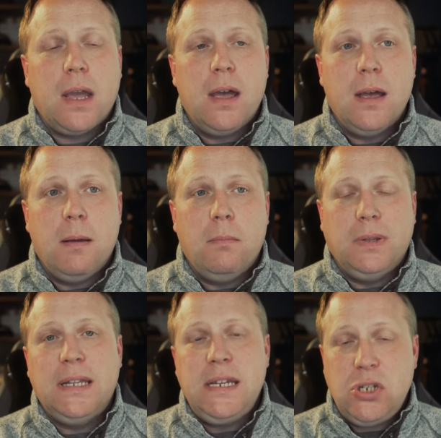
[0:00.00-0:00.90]
um,
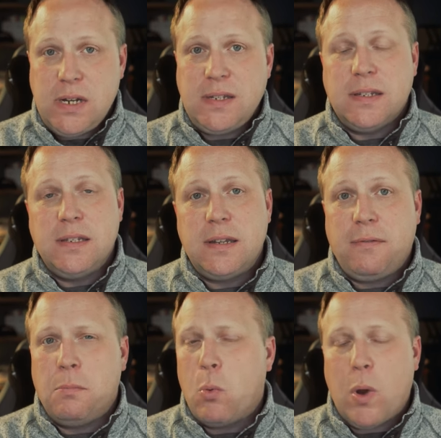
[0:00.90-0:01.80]
lead sheets and stuff
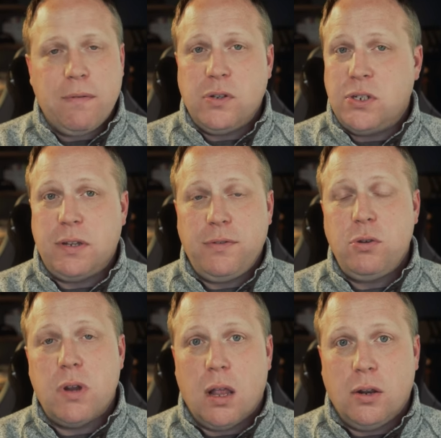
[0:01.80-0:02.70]
for my wife for just a
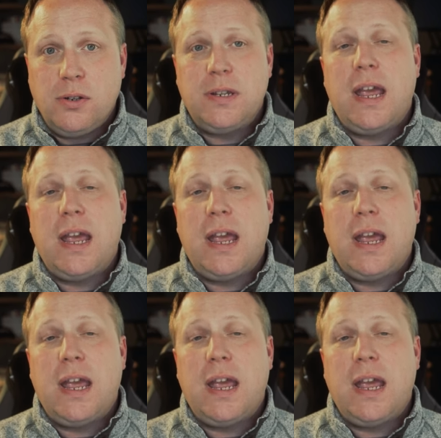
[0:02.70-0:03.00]
few dollars,